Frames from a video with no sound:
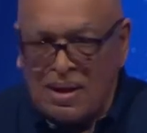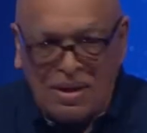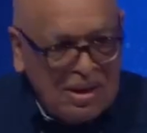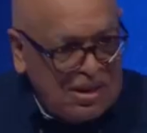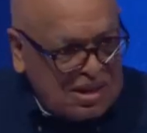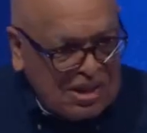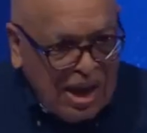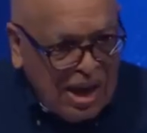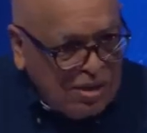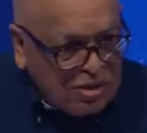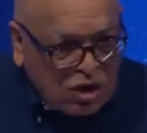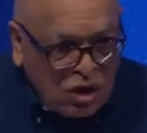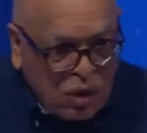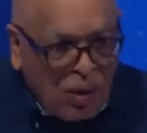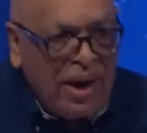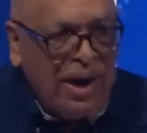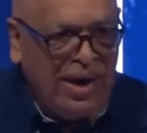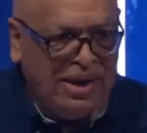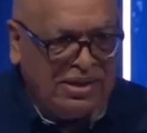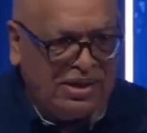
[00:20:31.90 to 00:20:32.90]
It sounds
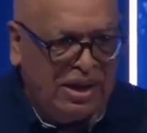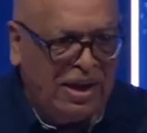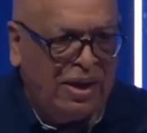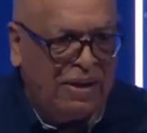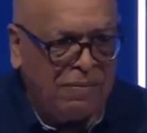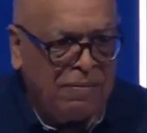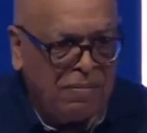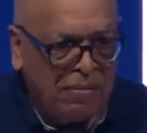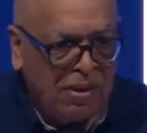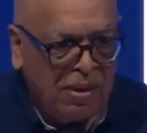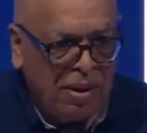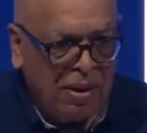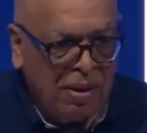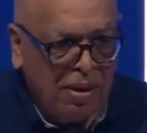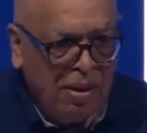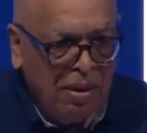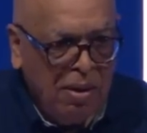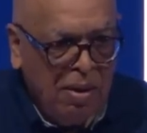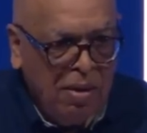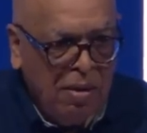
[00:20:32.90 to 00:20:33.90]
crazy,
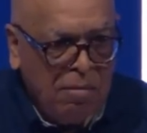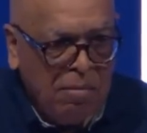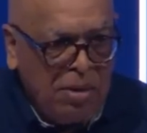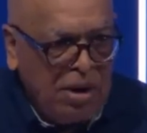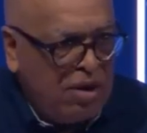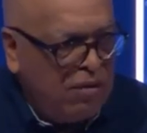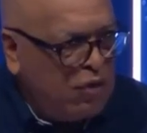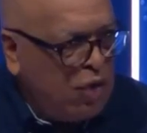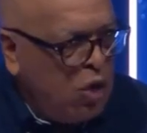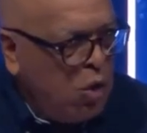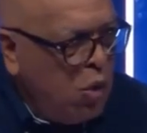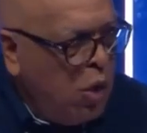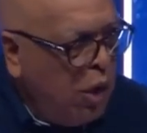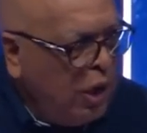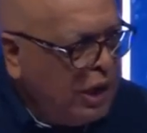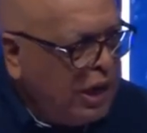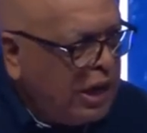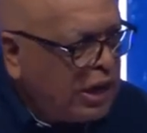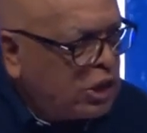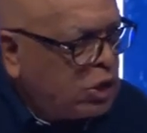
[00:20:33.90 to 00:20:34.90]
but if you
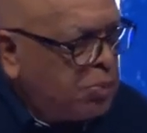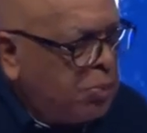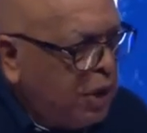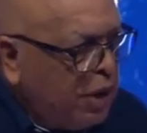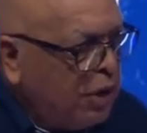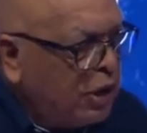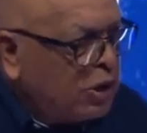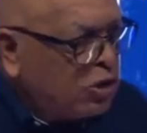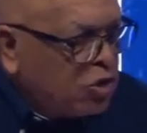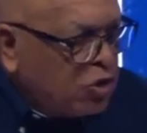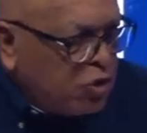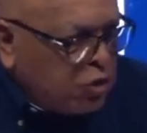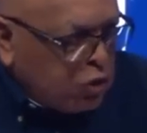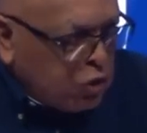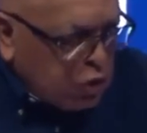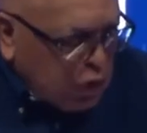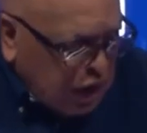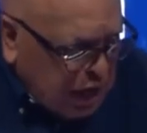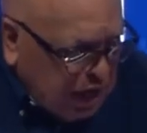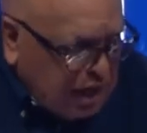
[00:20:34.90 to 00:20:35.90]
want to experience
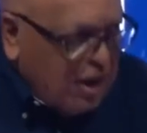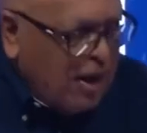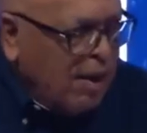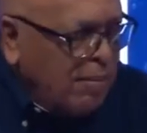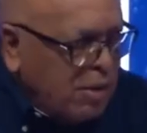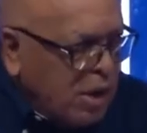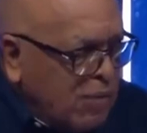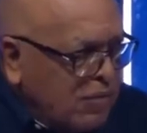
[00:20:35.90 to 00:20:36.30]
freedom,